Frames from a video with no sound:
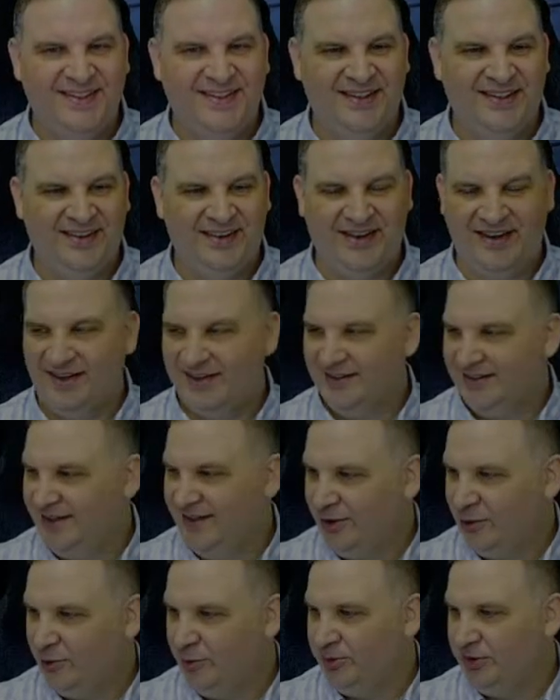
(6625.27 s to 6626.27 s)
All right,
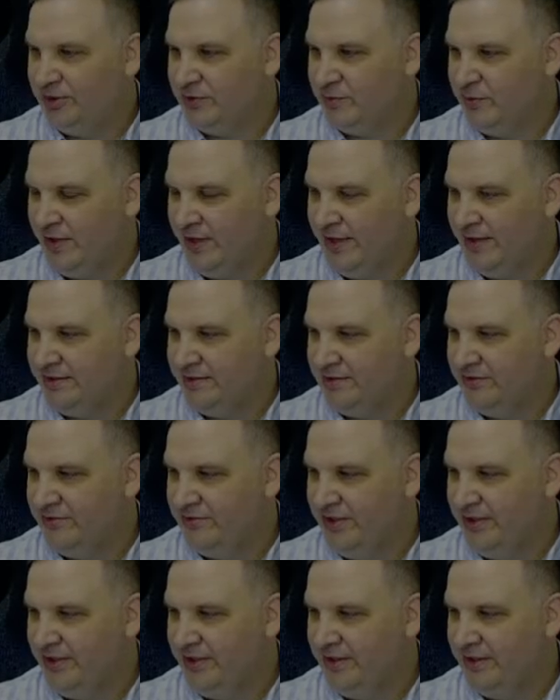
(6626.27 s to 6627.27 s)
Echo plus Wat is
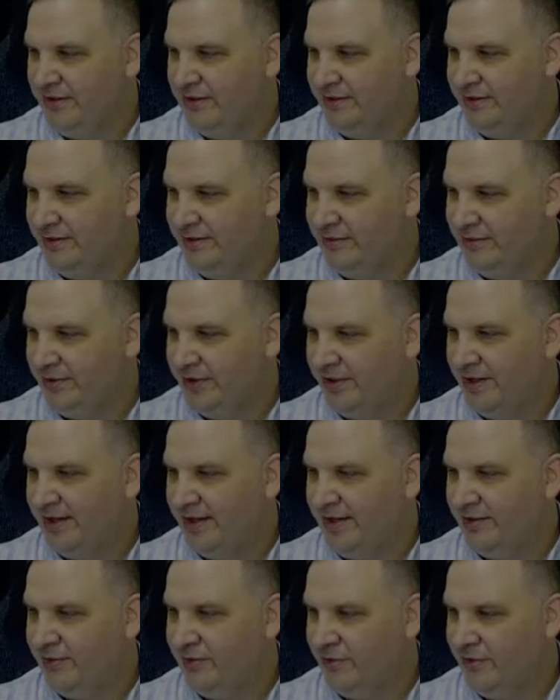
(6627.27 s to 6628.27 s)
defeat. Where did I
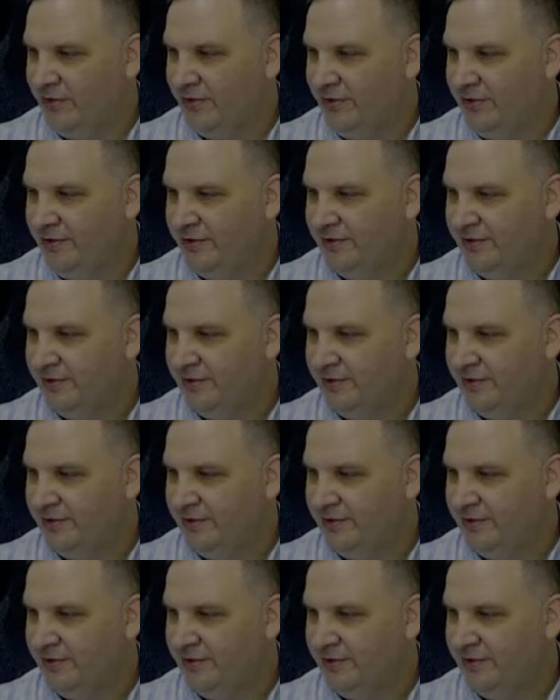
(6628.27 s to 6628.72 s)
get Thrawn?